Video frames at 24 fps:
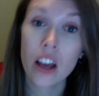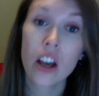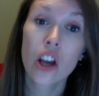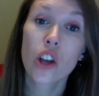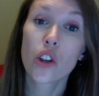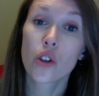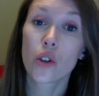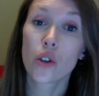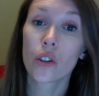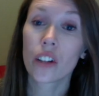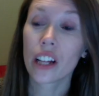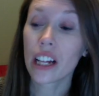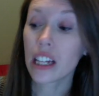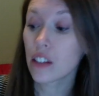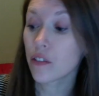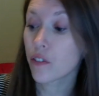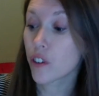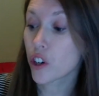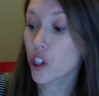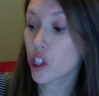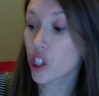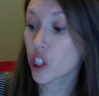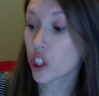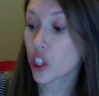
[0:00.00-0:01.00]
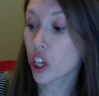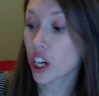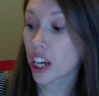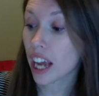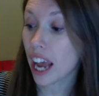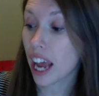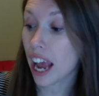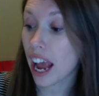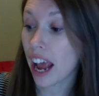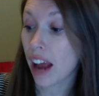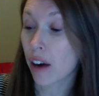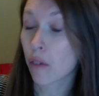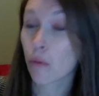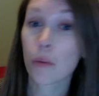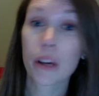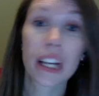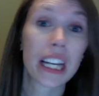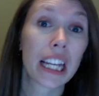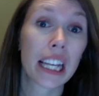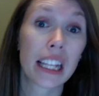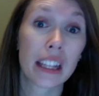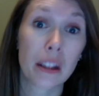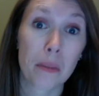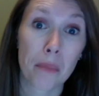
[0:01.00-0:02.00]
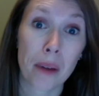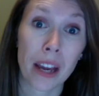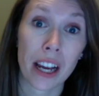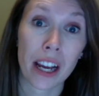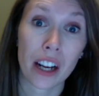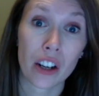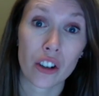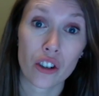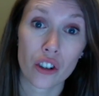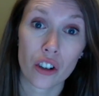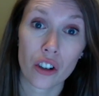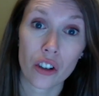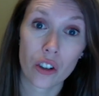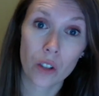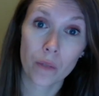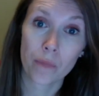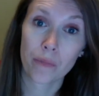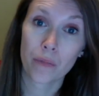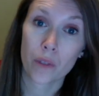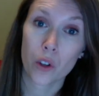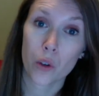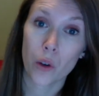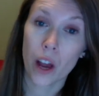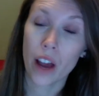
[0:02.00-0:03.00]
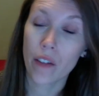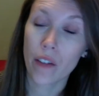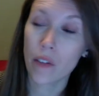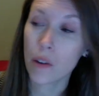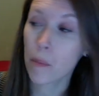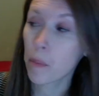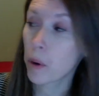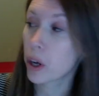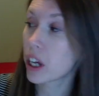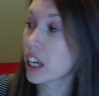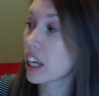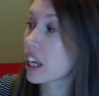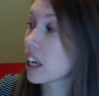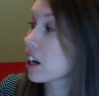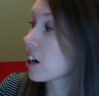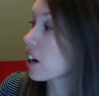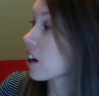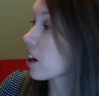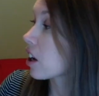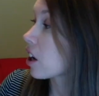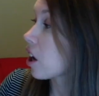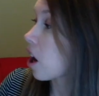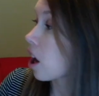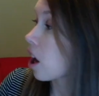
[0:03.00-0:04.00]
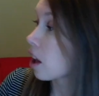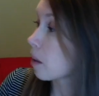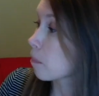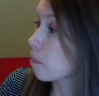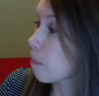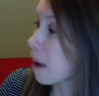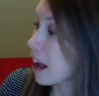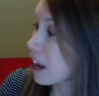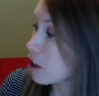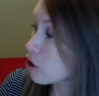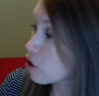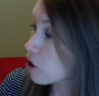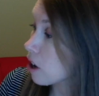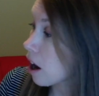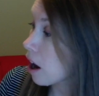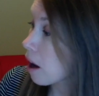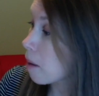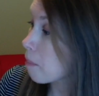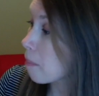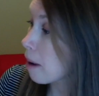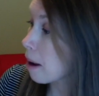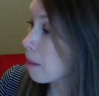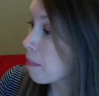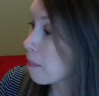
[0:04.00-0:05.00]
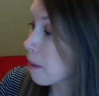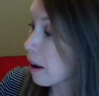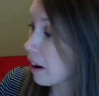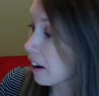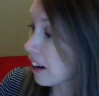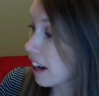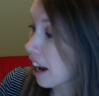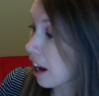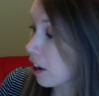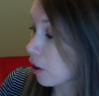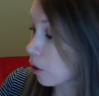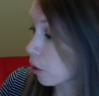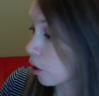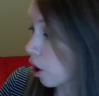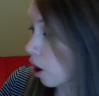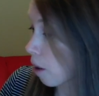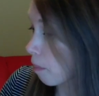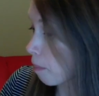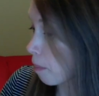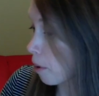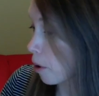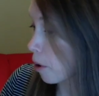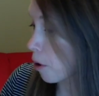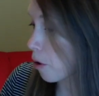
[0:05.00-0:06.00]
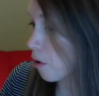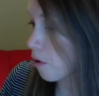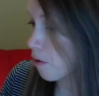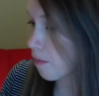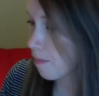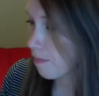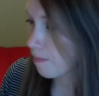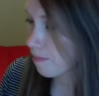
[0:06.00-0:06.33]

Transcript: So let's first look at reading the pictures. So I have a book here called Petra by Mariano Coppo.